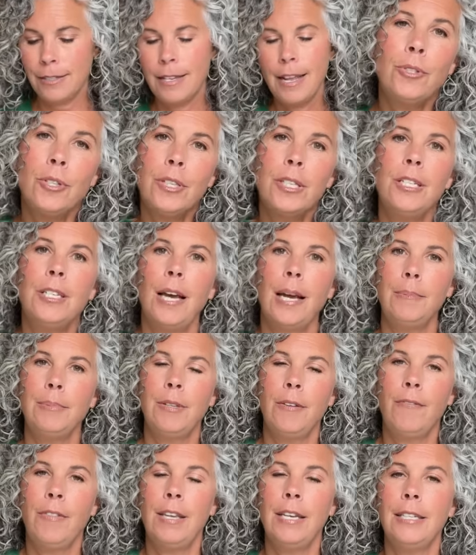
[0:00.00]
Those are the types
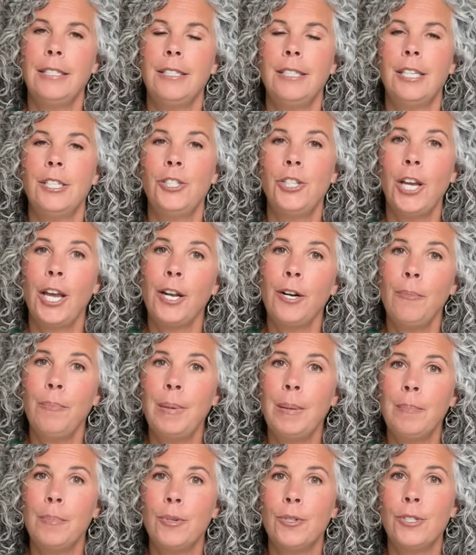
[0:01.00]
of things that channel
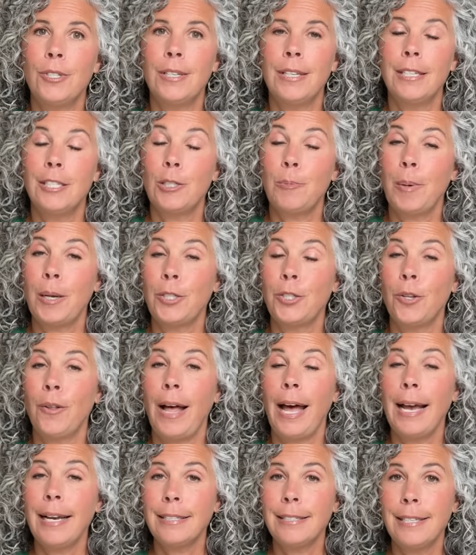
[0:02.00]
members get special
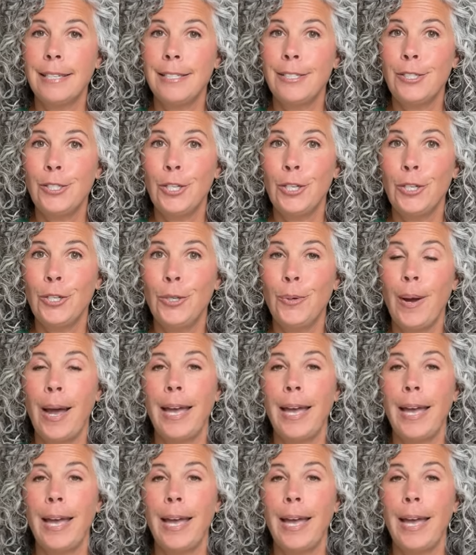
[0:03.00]
access to,